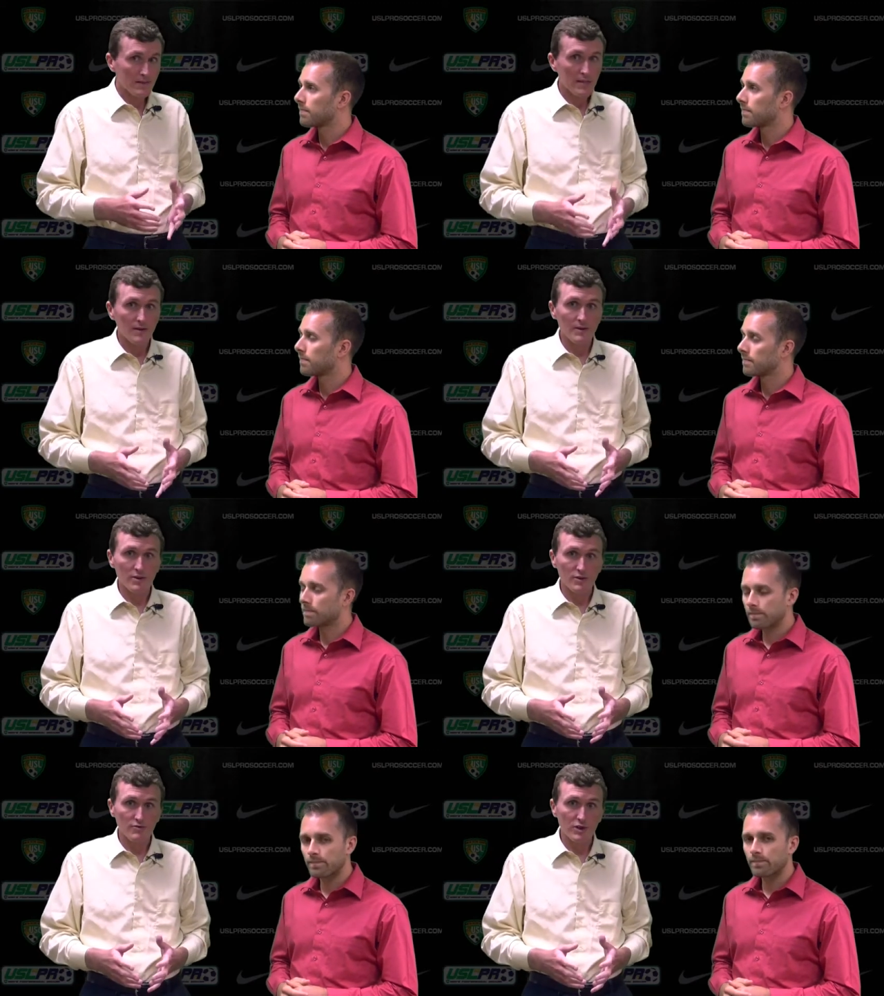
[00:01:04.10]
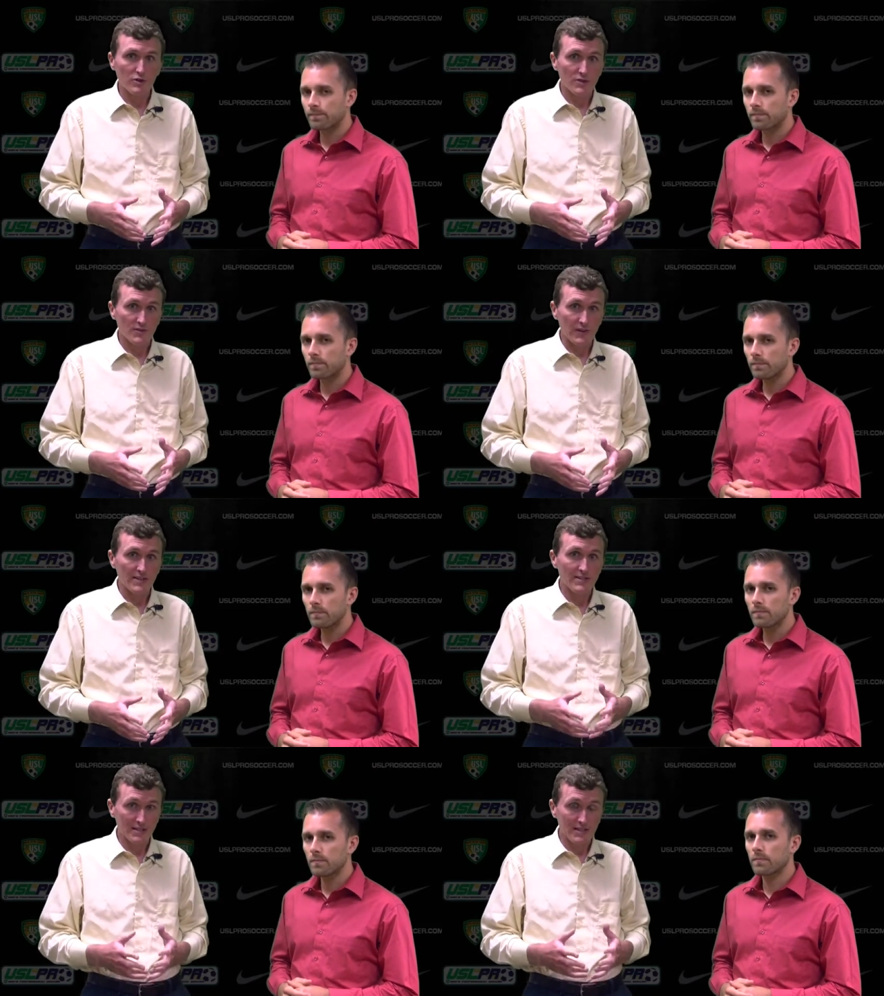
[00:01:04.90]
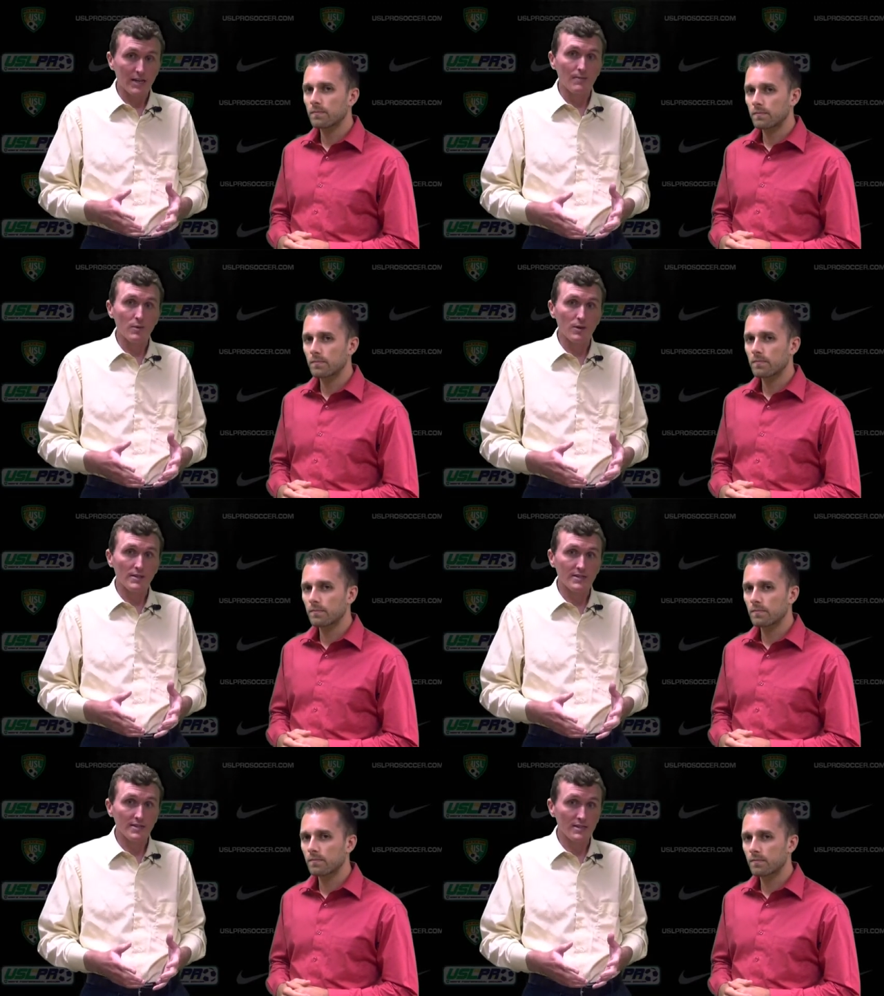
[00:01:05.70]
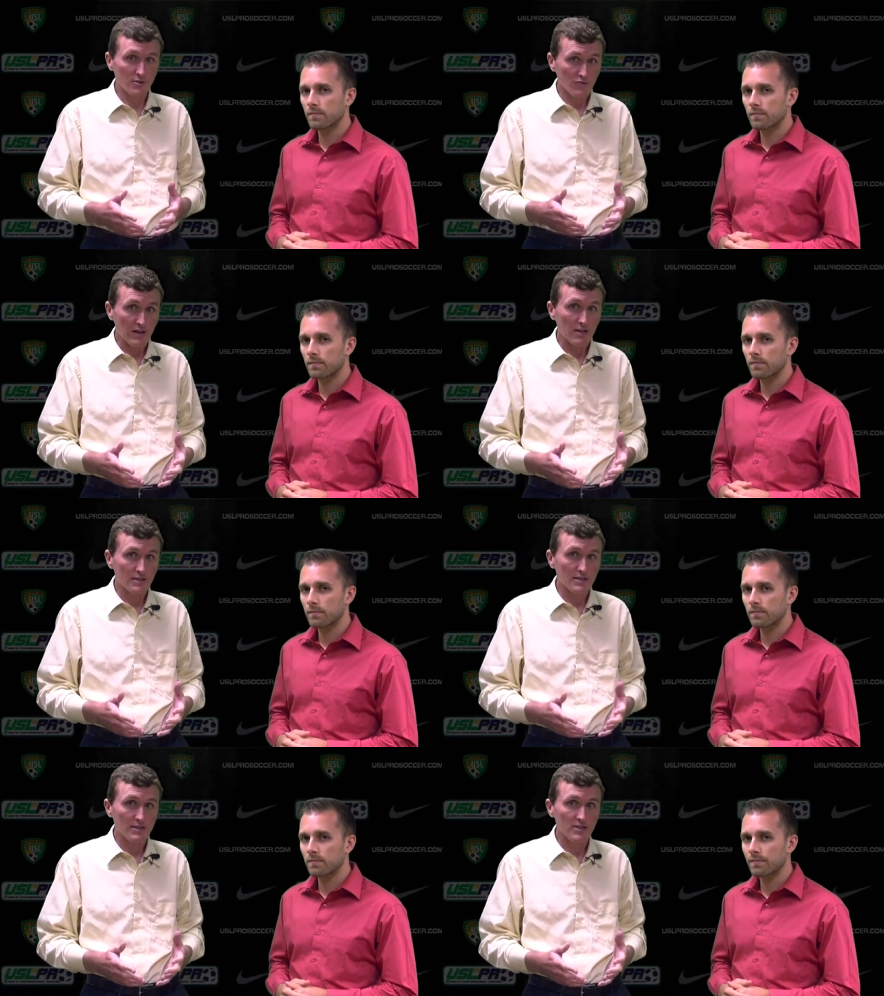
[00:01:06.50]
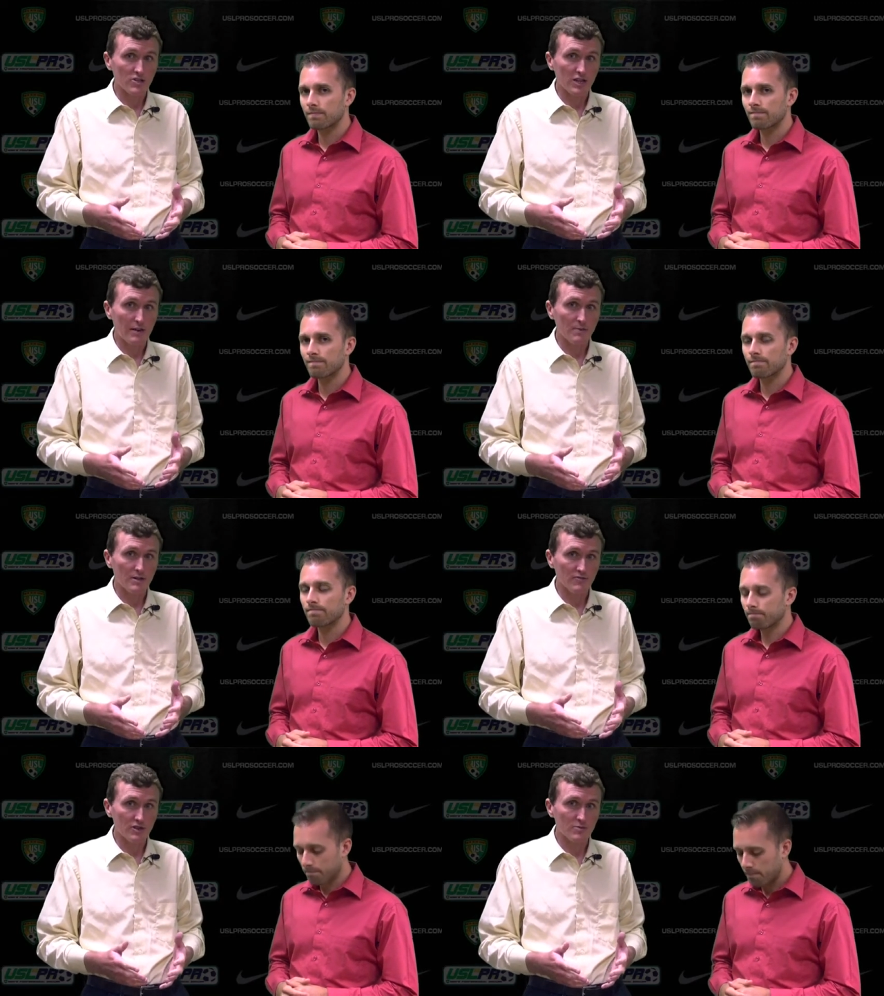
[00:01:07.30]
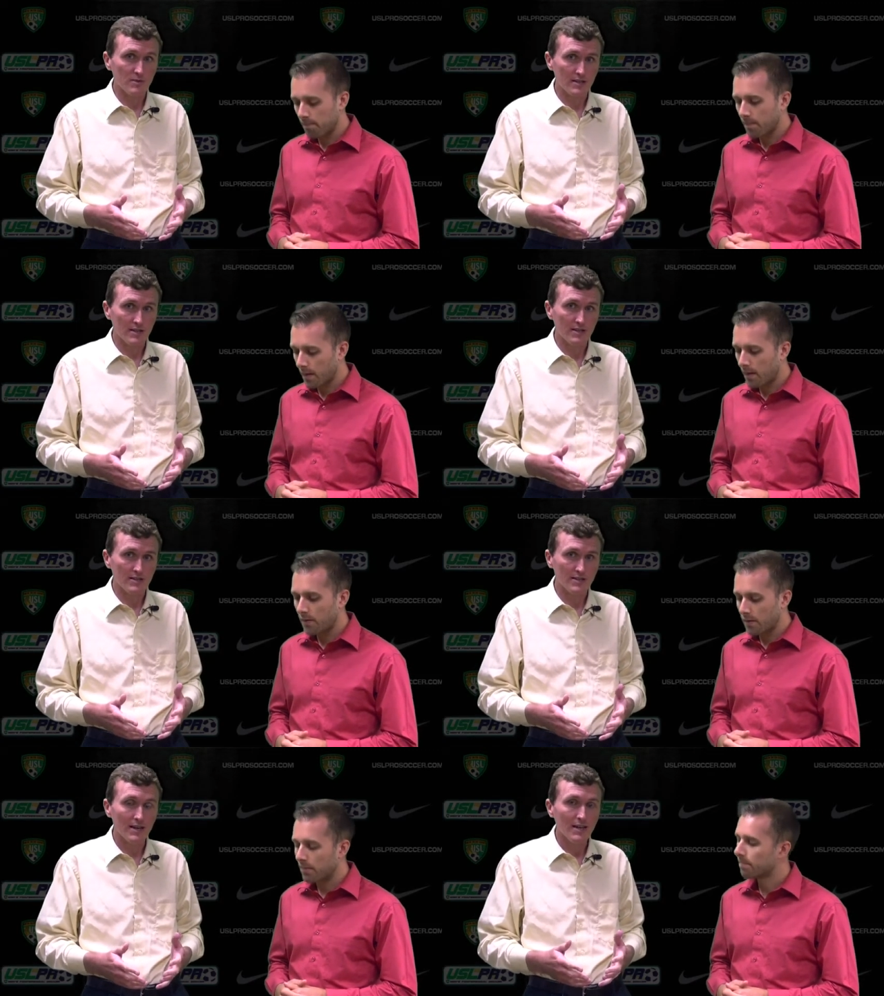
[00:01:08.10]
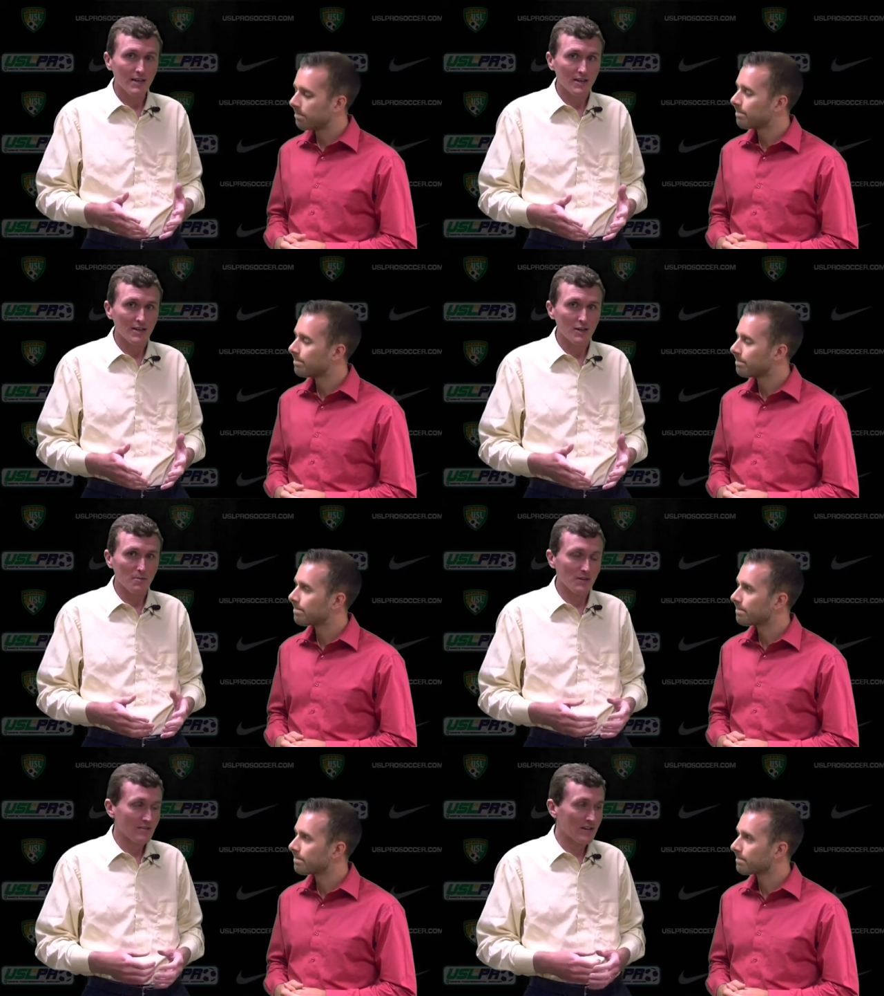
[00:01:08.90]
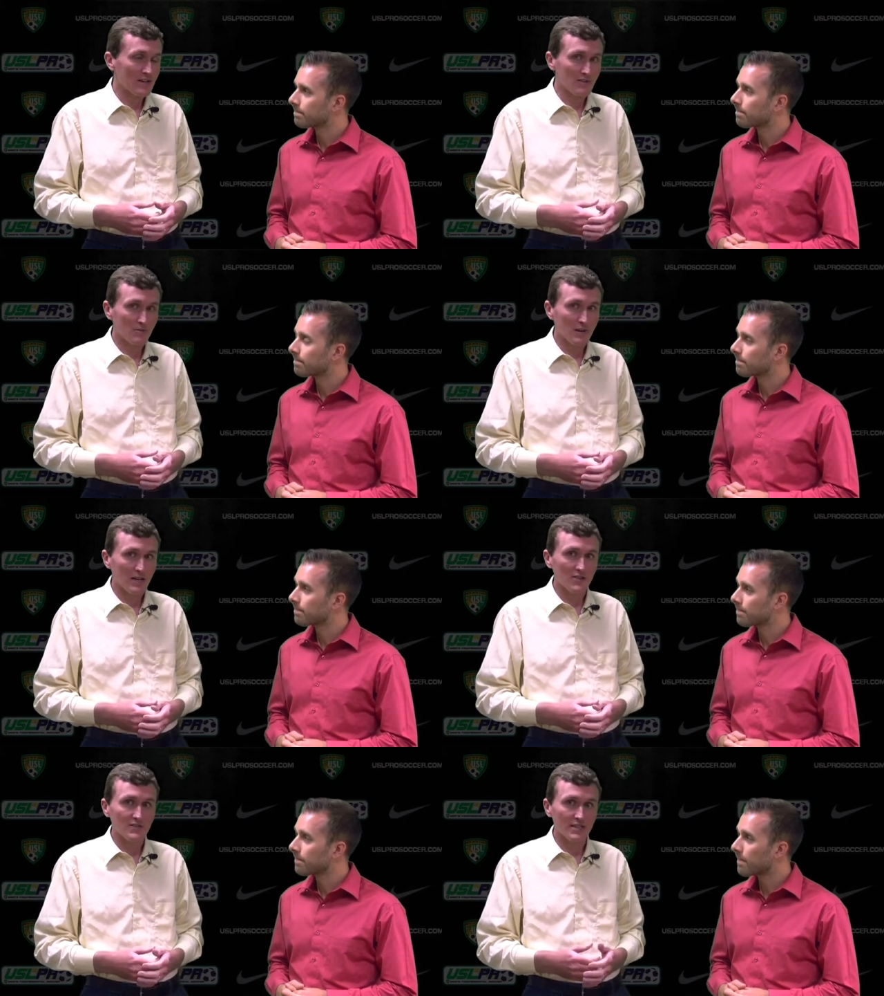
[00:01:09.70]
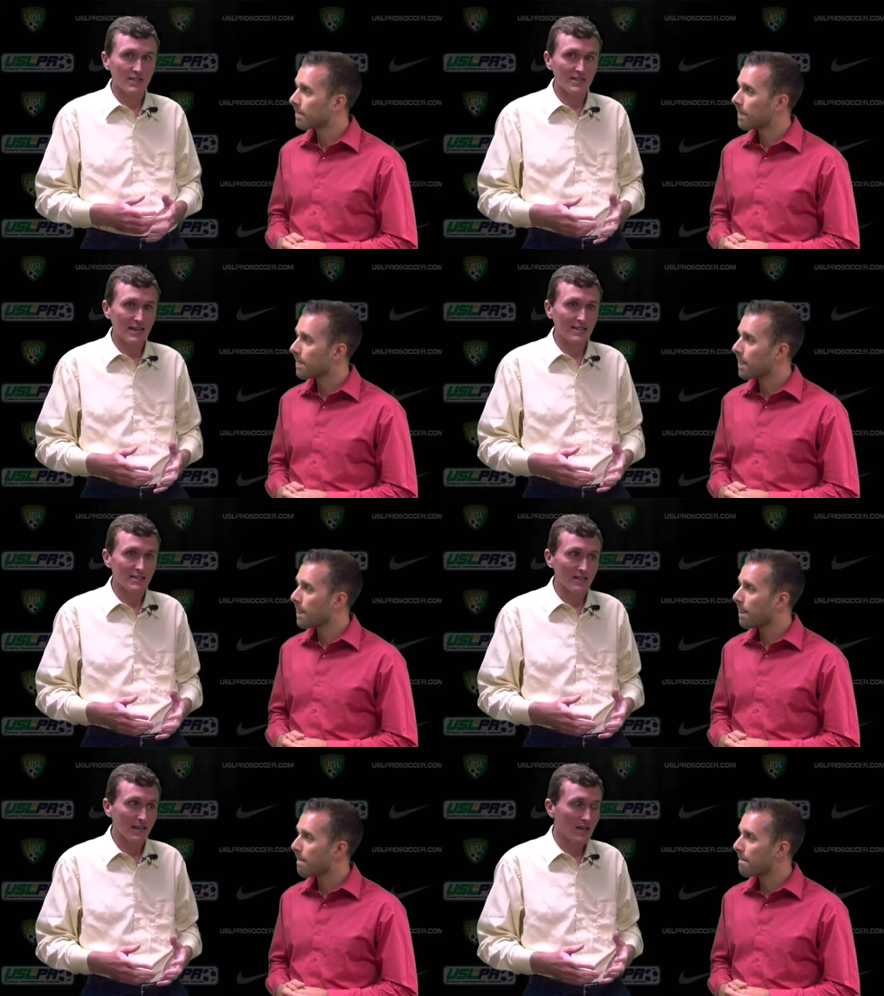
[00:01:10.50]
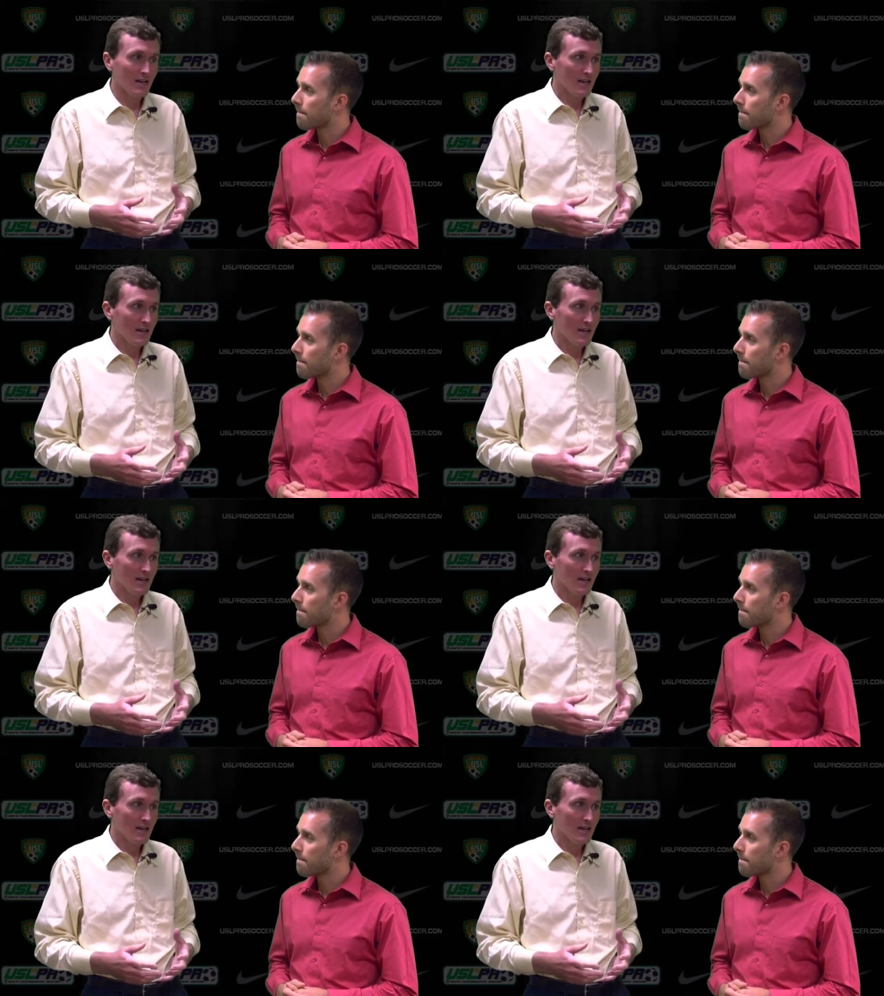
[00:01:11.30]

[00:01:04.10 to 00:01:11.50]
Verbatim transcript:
Speaker 1: be going on the road to face the number one seed and regular season champion Richmond Kickers in the opening round of the playoffs this Saturday.